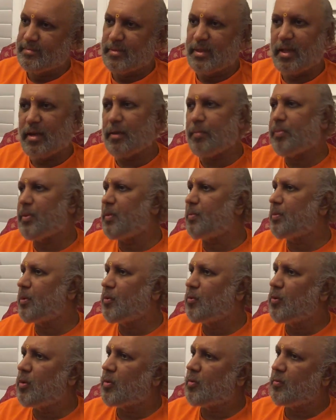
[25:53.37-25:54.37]
There are people
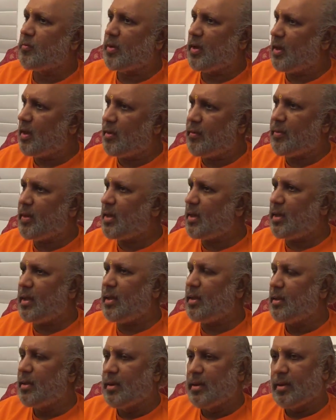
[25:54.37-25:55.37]
who are very,
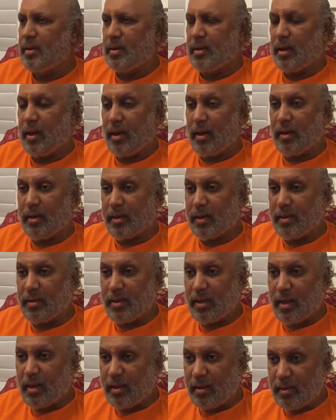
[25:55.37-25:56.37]
very alert in
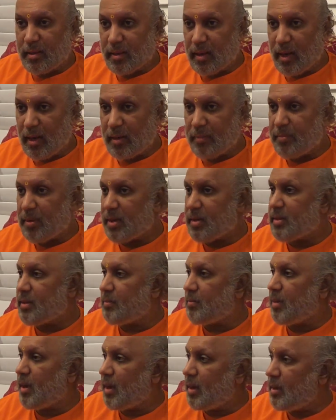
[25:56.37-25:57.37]
their intellect, but the
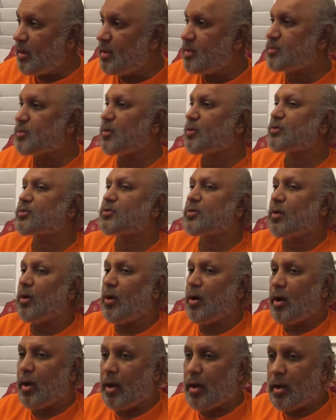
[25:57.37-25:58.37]
mind is also
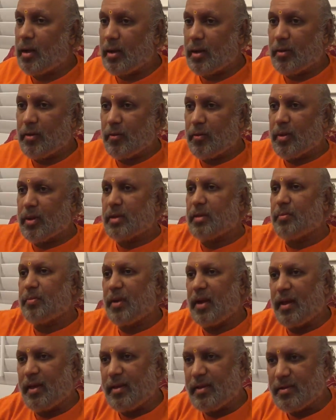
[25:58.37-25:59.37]
all over the
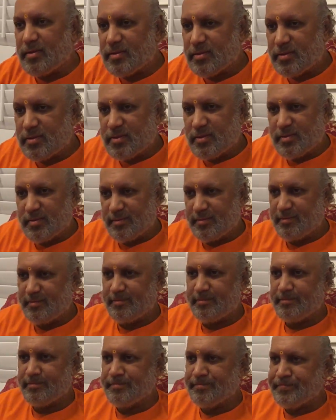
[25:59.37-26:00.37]
place.
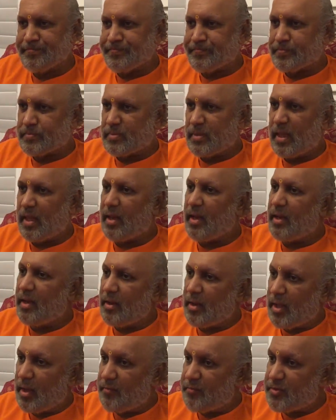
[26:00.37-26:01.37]
Their
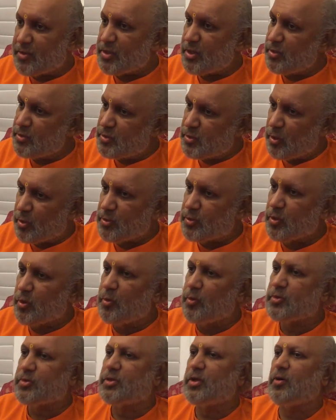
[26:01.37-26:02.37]
efficiency also
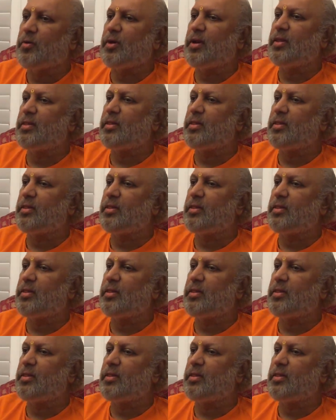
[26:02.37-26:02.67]
goes down